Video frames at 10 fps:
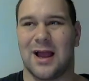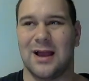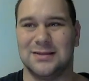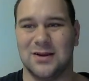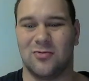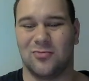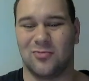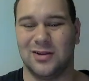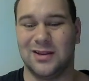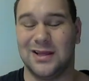I don't
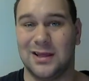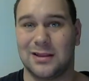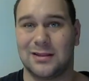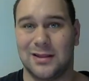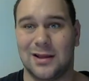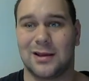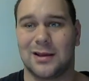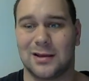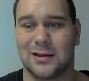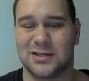really think
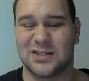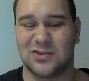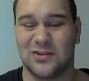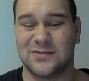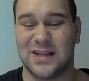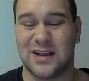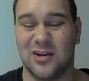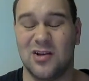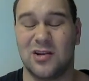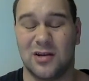Struve's that
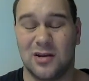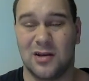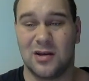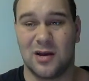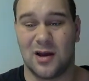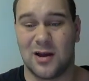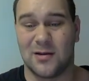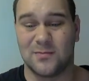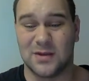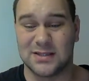good.
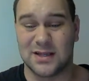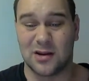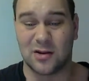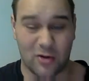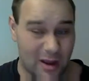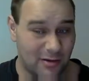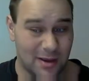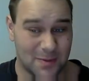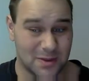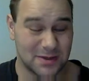He's got a good ground
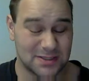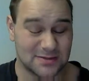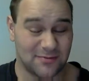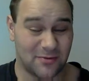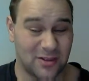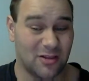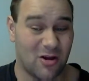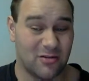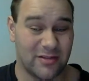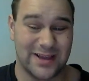game on the basis of really
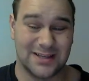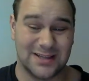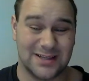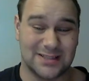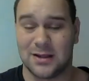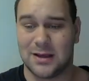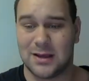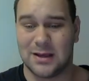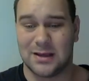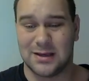long legs, but
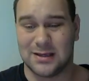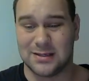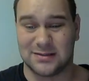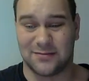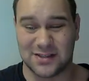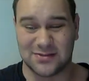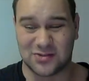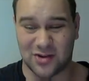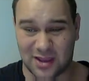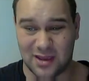his defensive
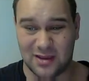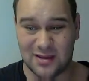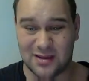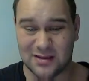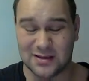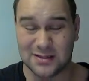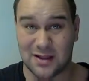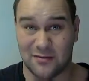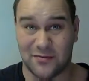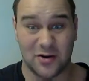striking is
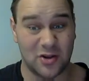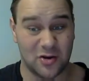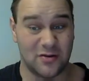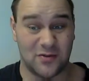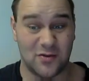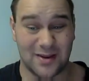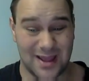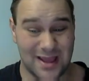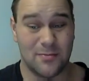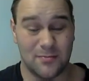not very good if you can
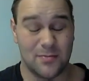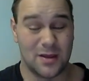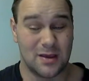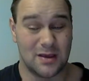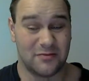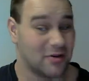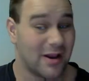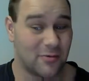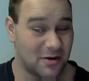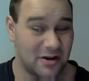hit him, if you're
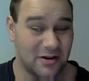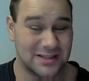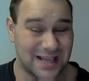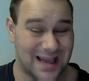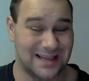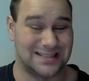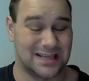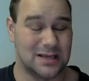anywhere near his height.